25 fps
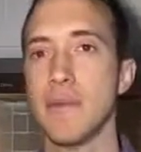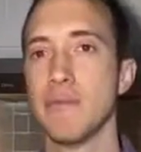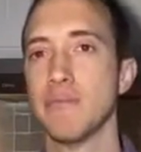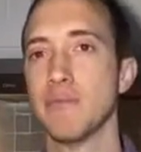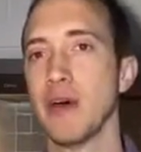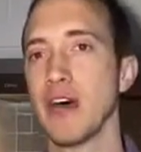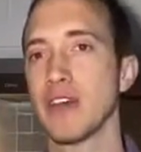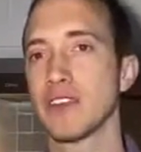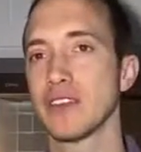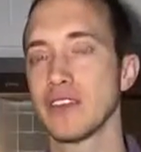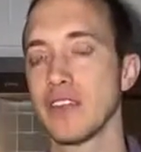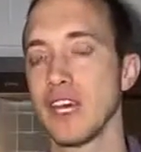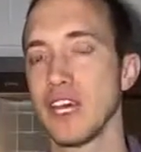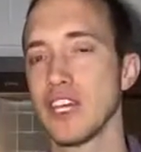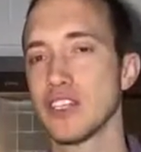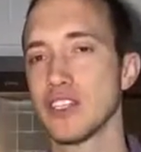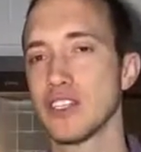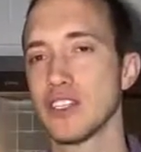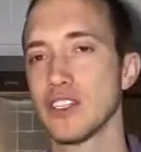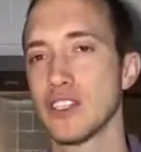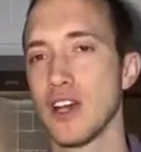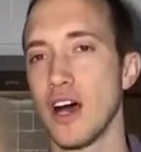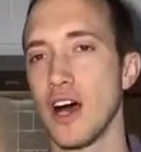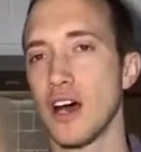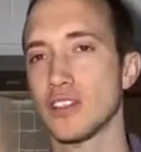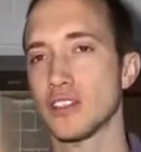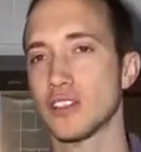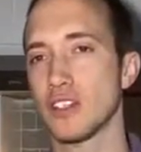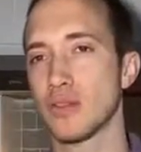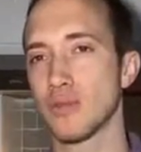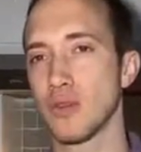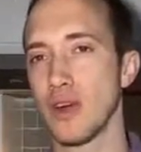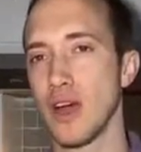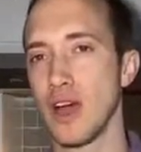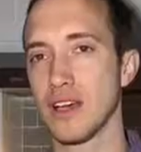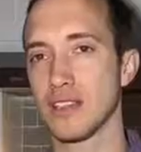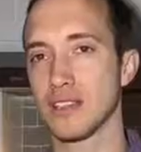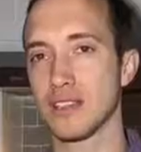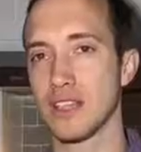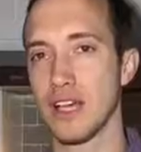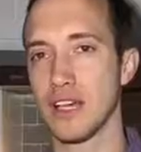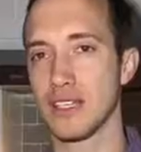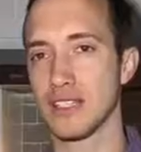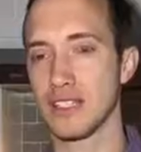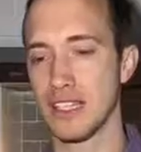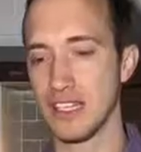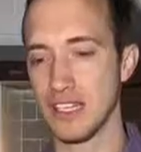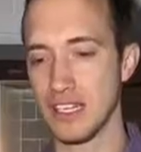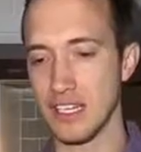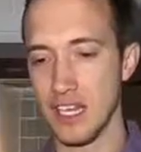Methylation is also a
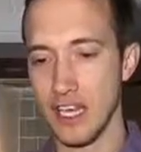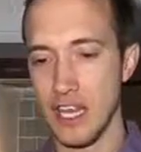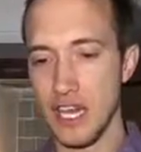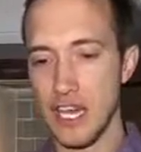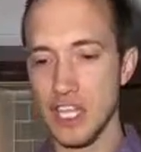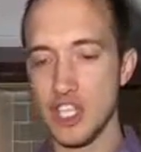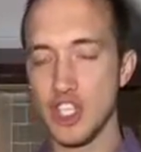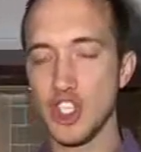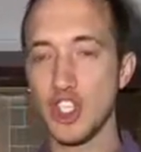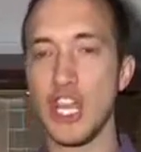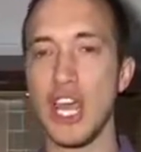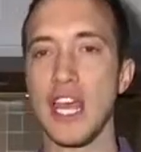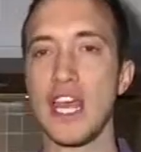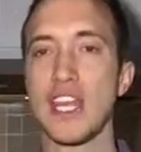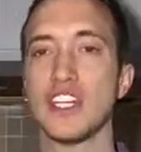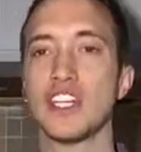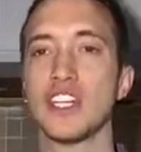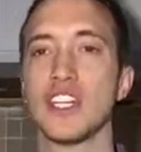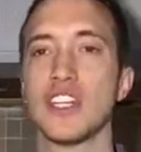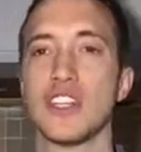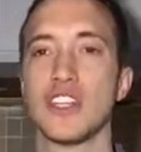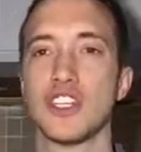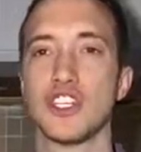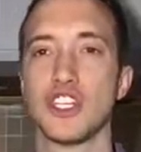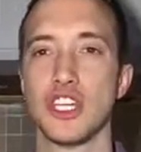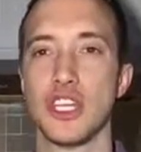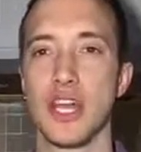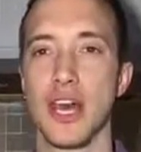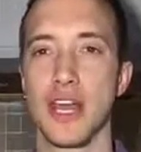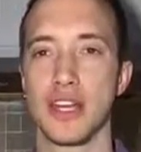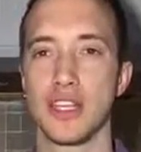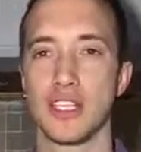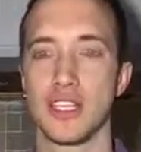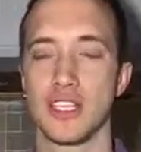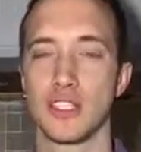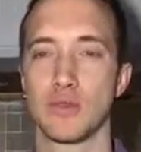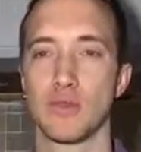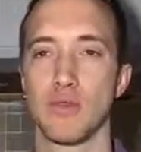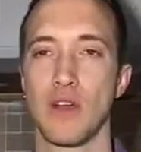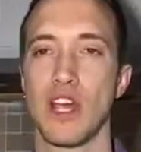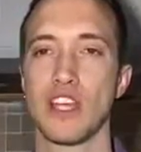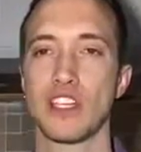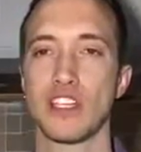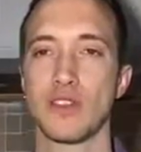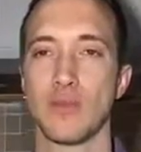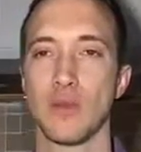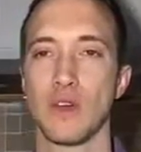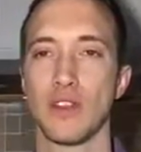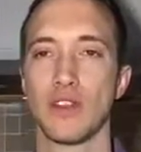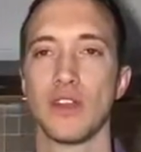process in changing the genetic
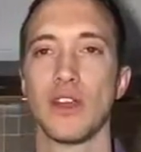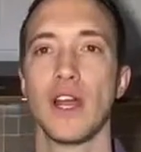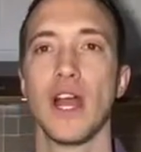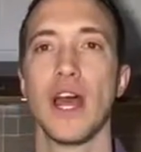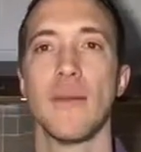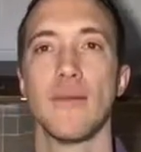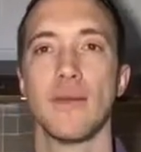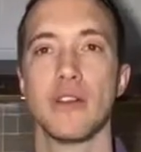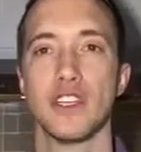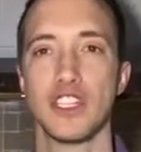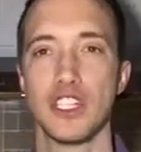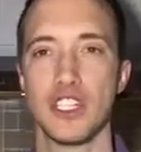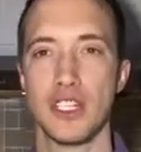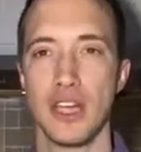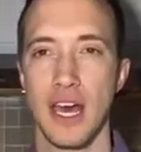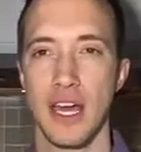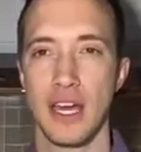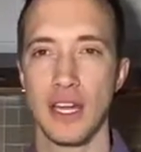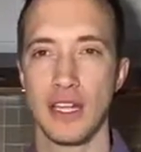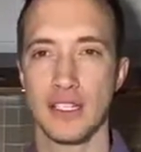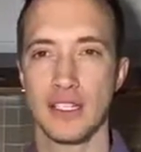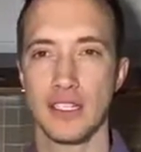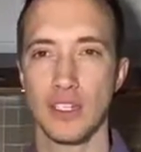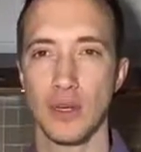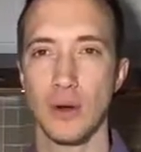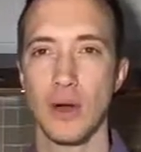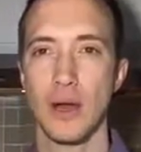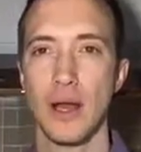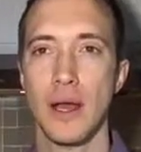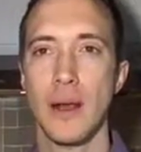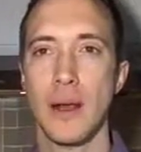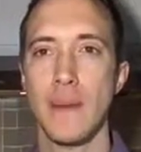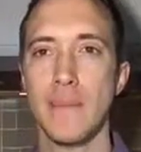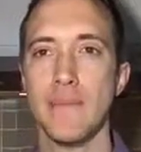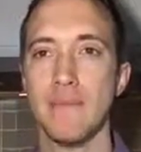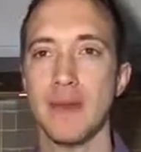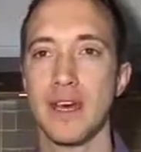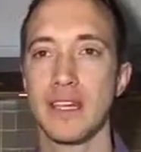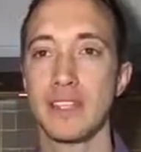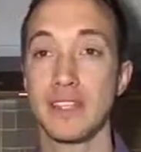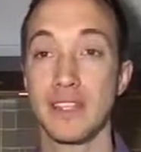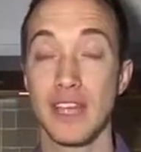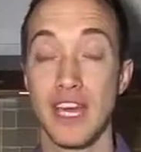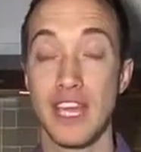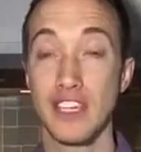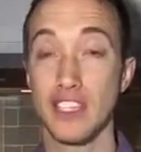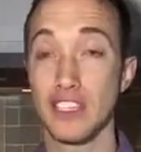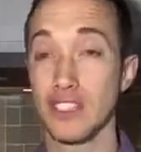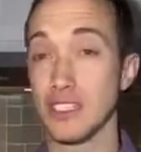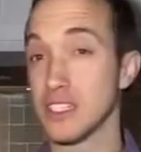expression with your epigenetics. So
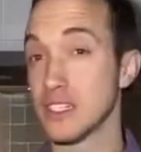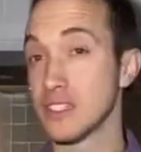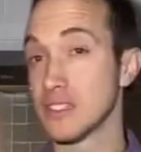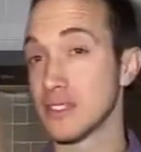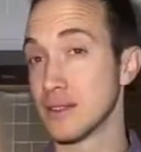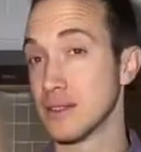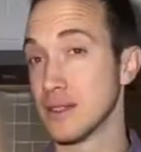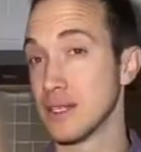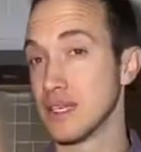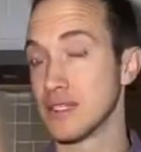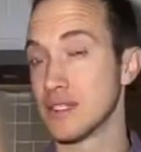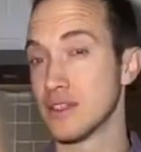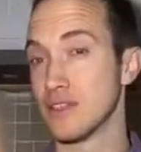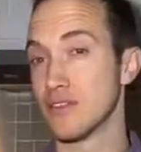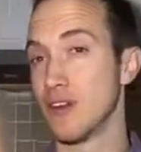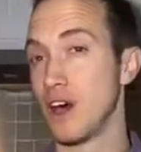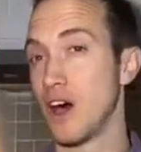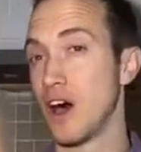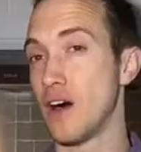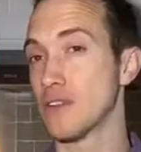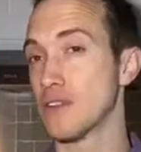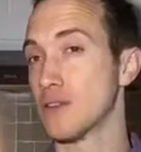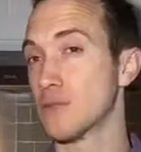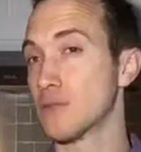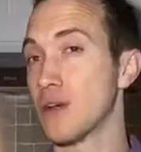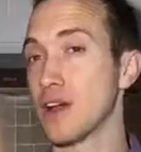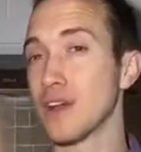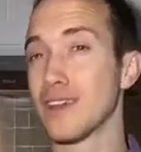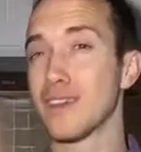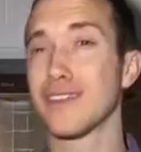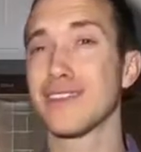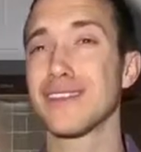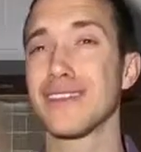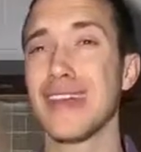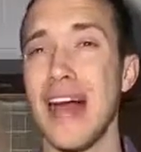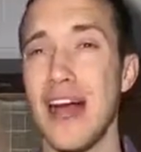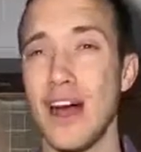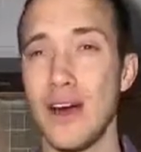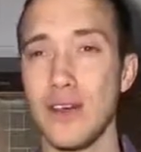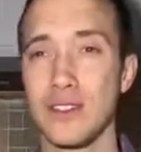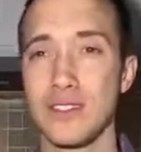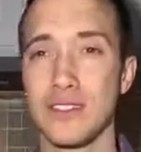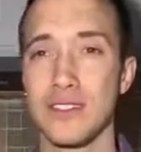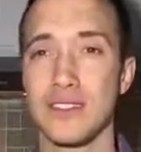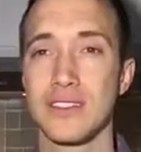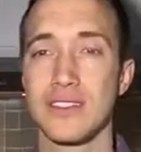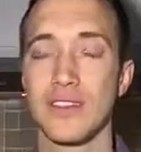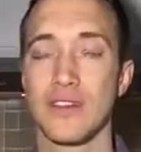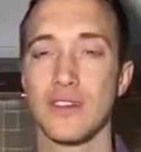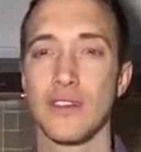methylation is involved in probably
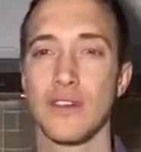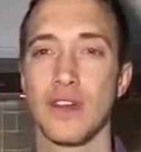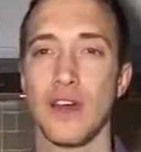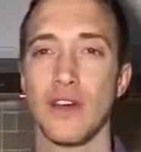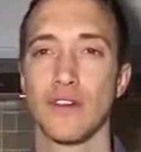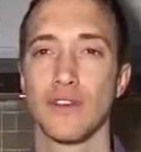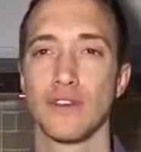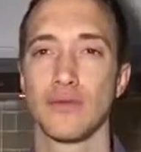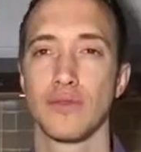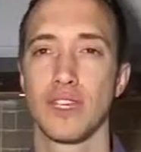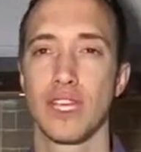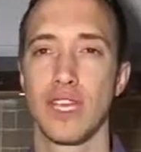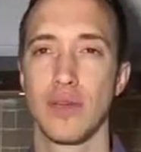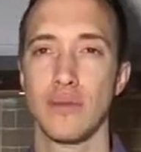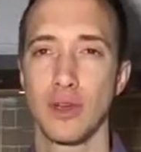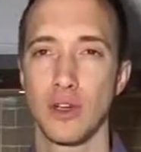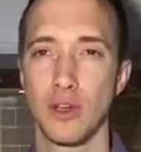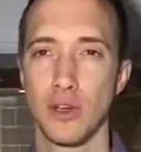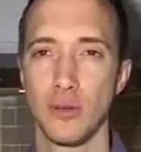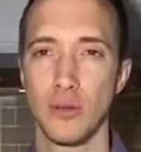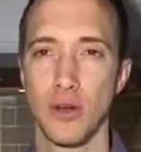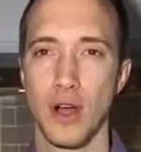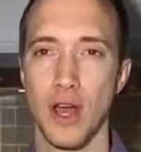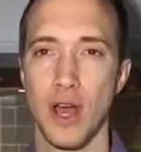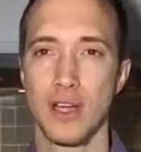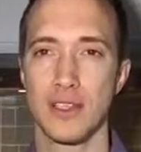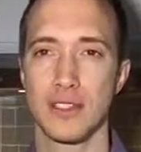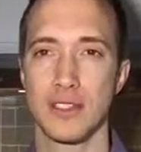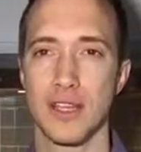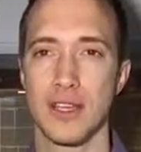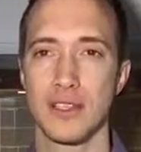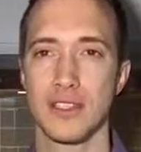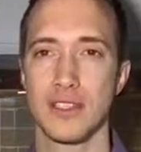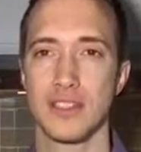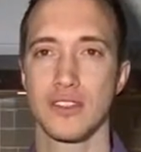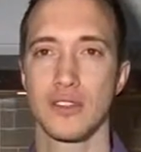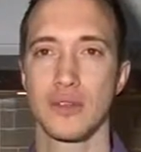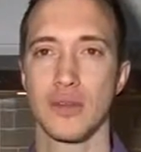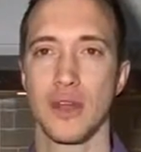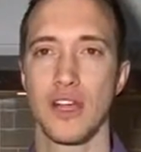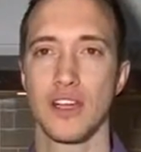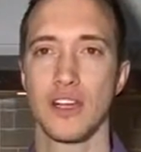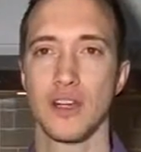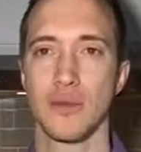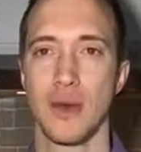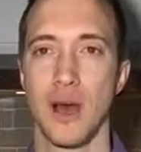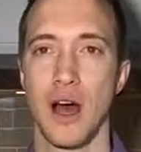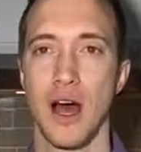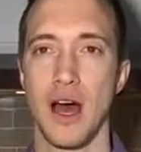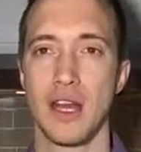thousands of chemical processes throughout
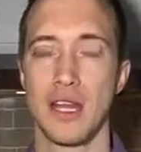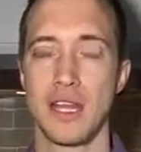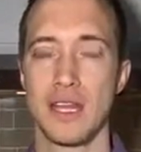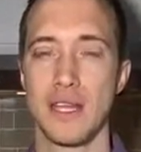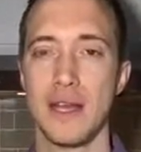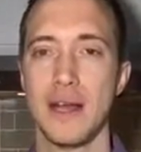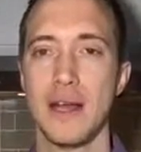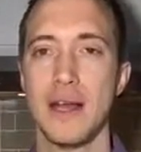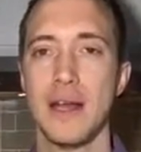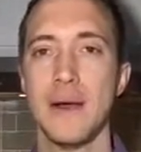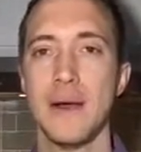your body.